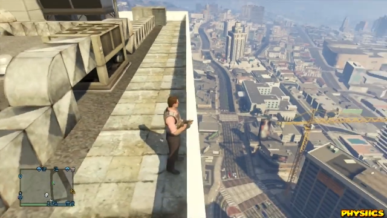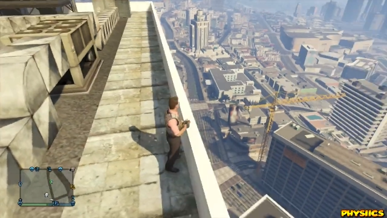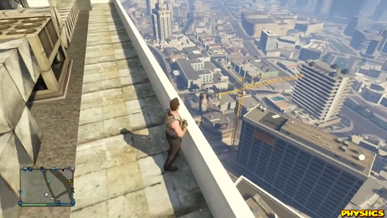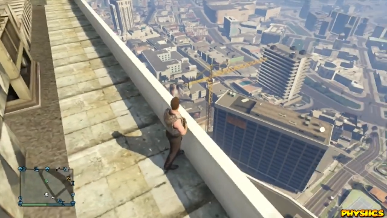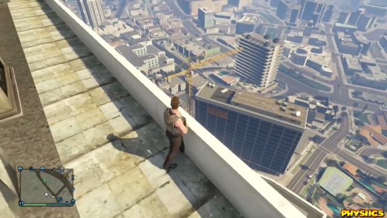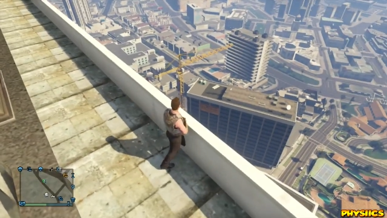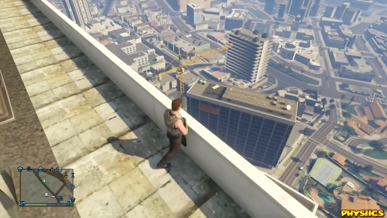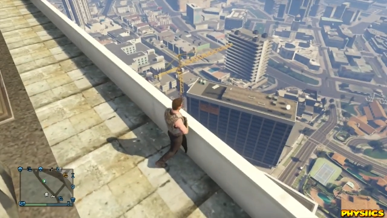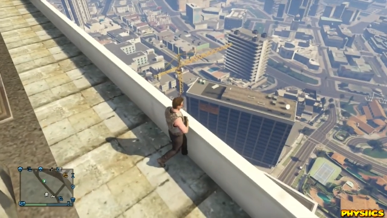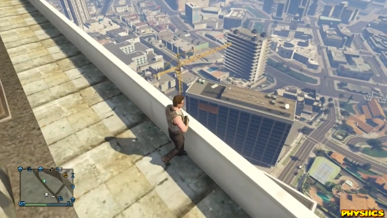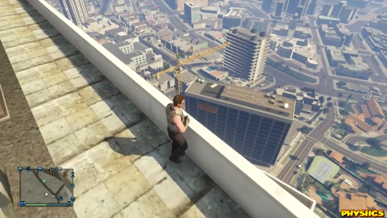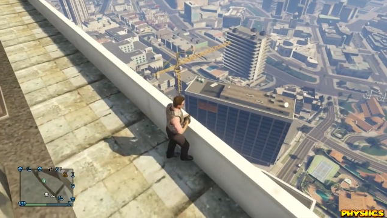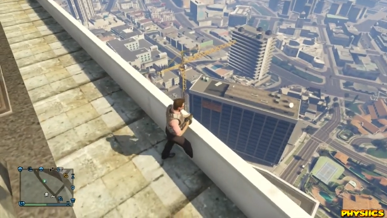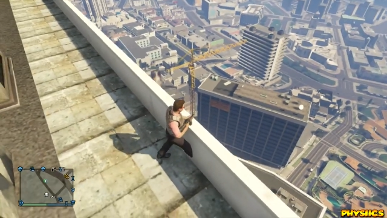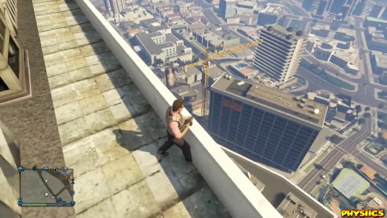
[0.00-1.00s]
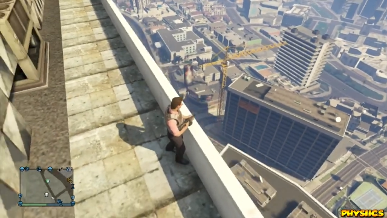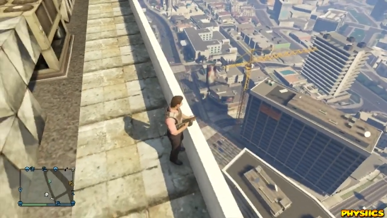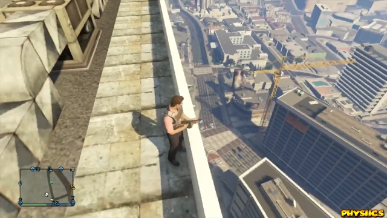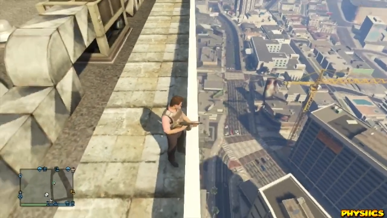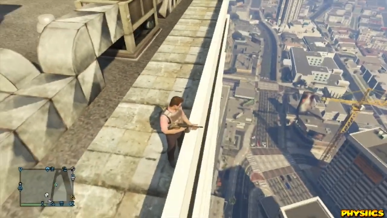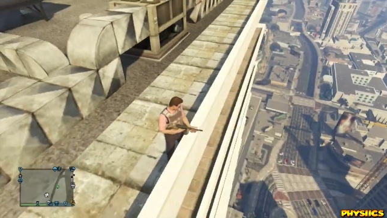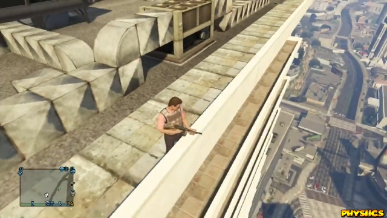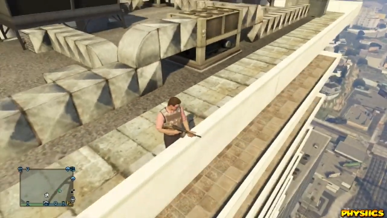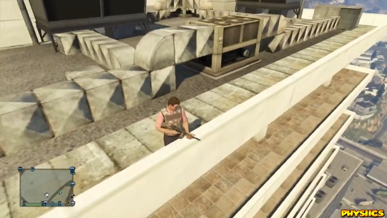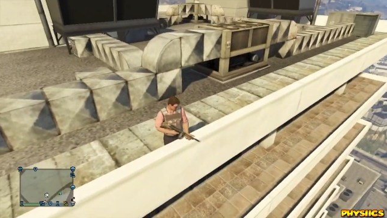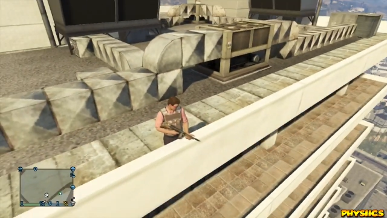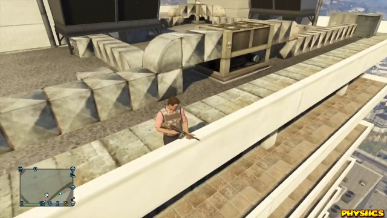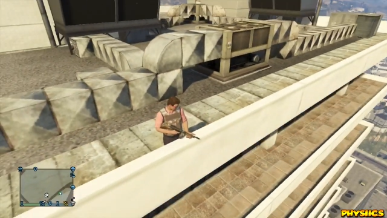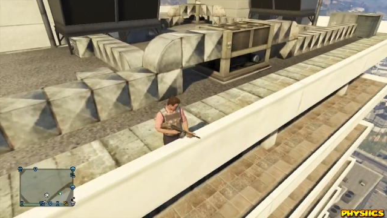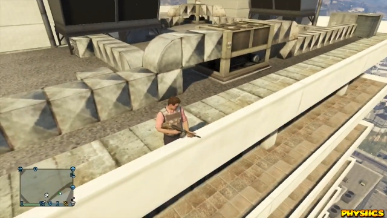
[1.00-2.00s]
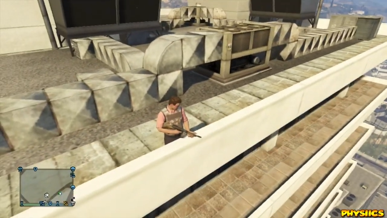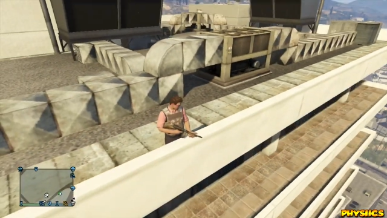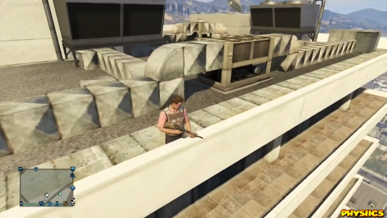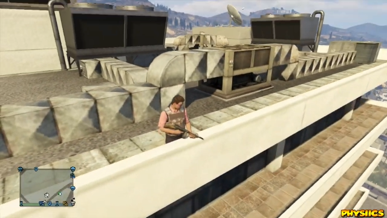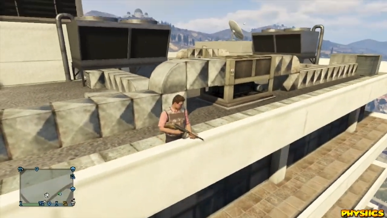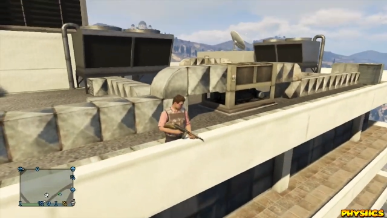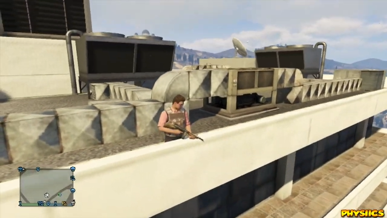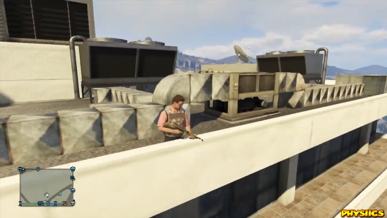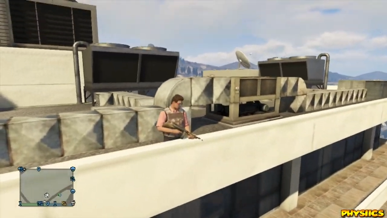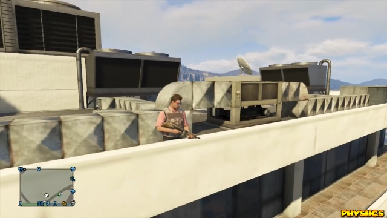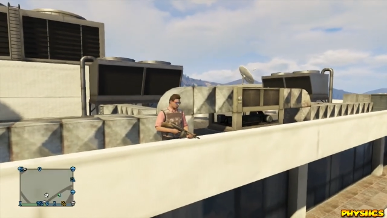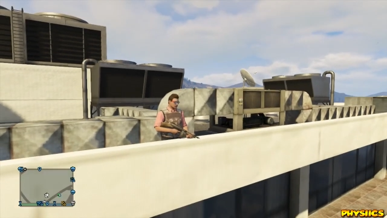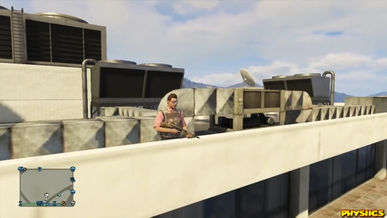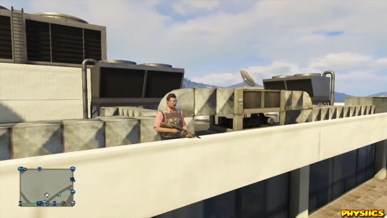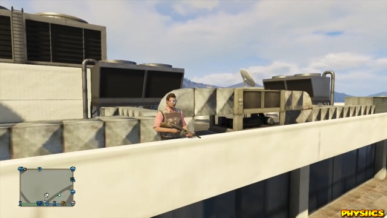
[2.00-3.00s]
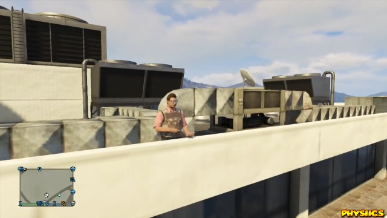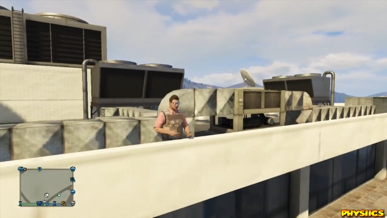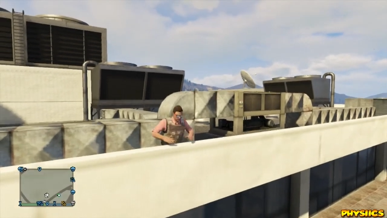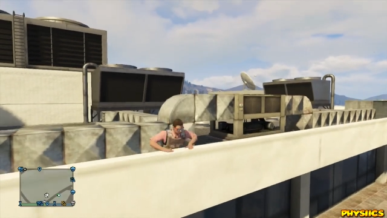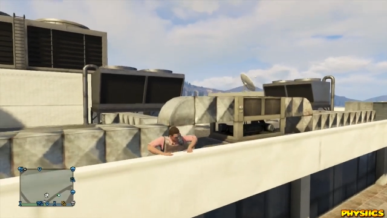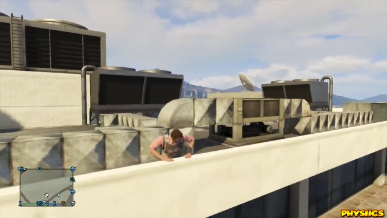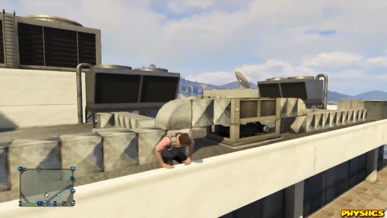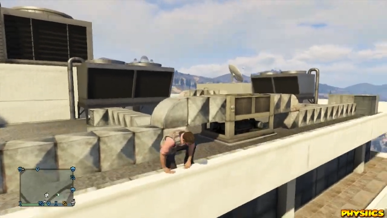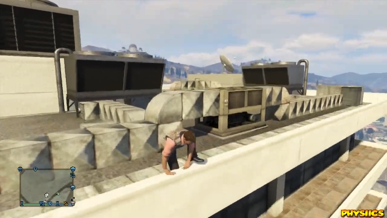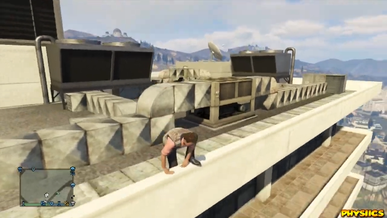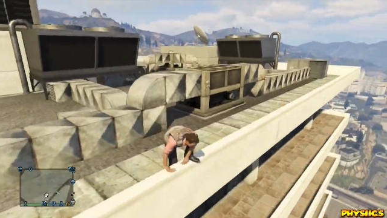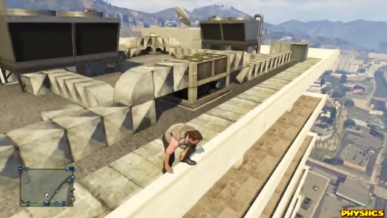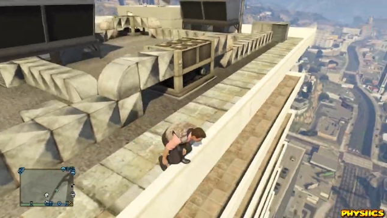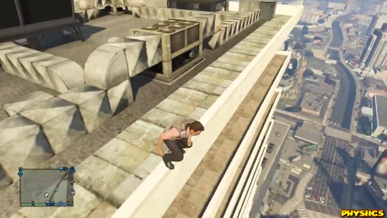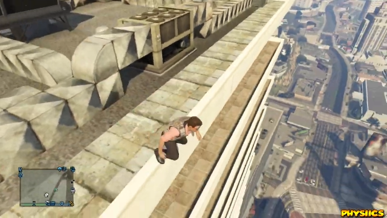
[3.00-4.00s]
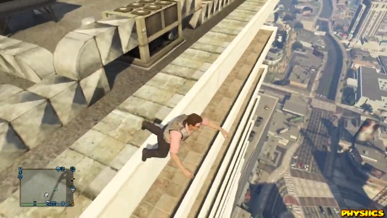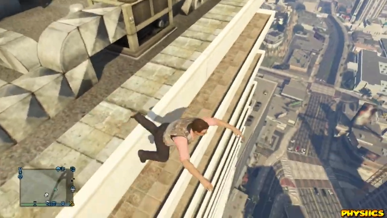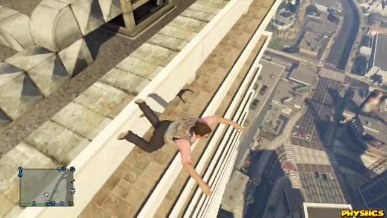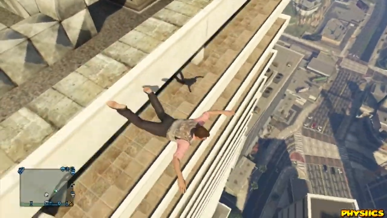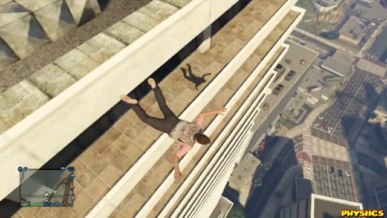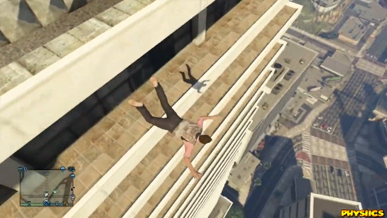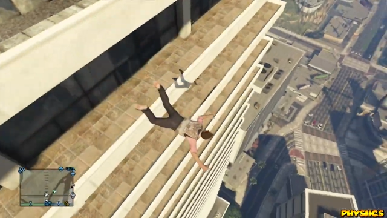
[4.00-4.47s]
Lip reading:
No face is visible, so there are no lips to read.